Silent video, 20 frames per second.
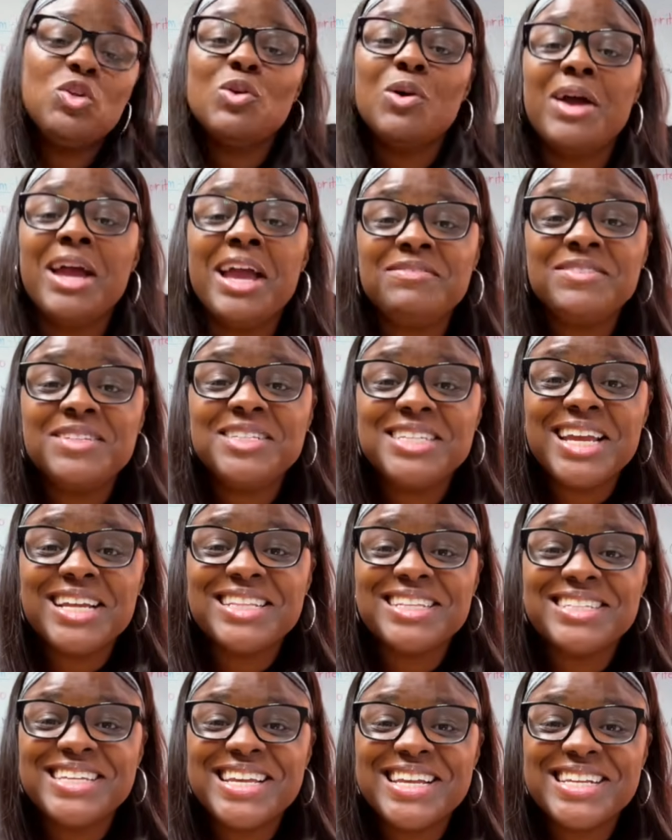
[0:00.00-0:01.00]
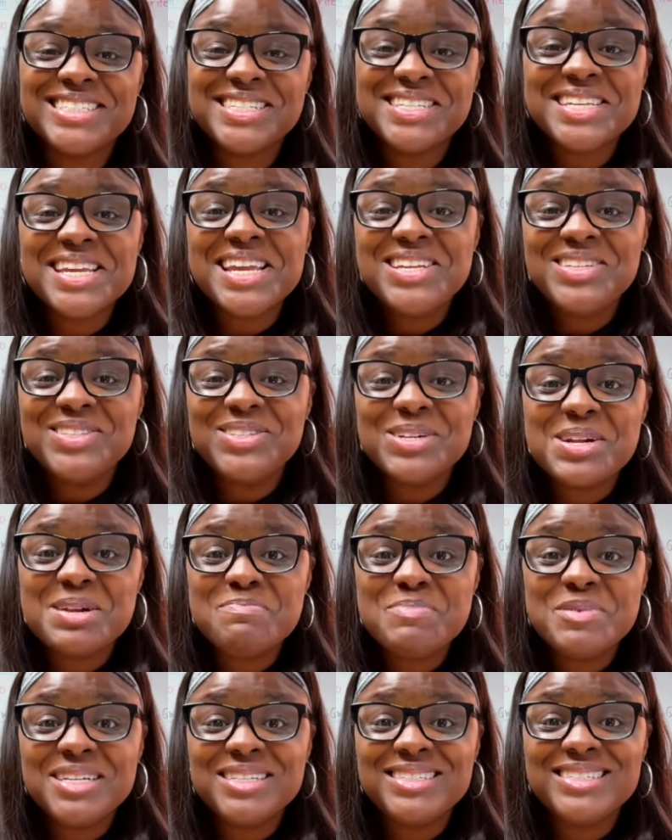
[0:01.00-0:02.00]
don't have to take the test. It's easier
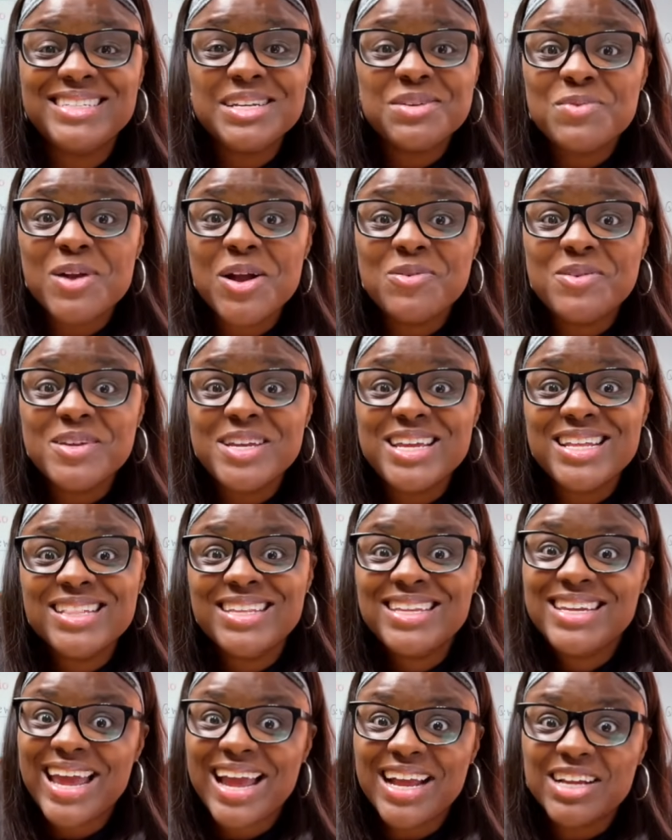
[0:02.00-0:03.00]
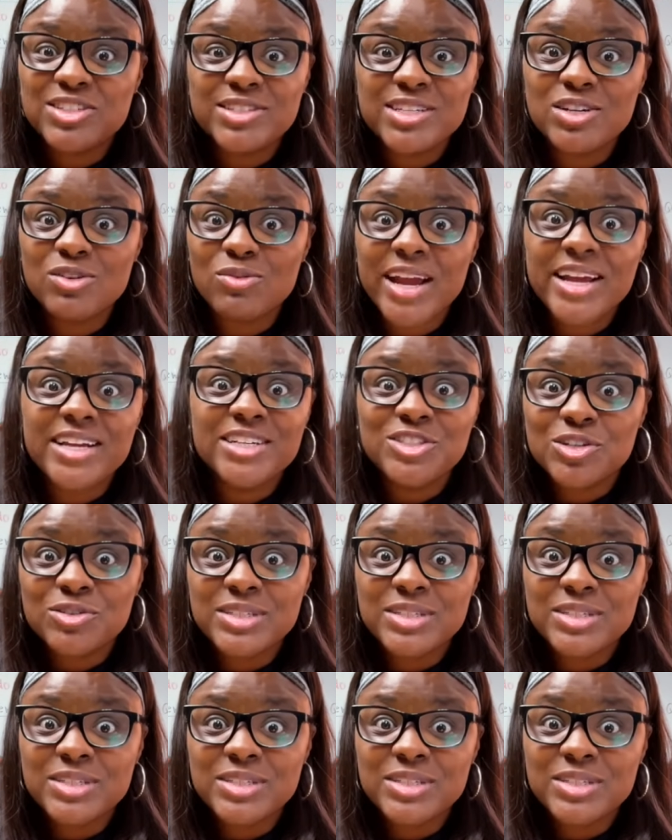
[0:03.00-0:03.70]
to put a 0 in than to actually grade your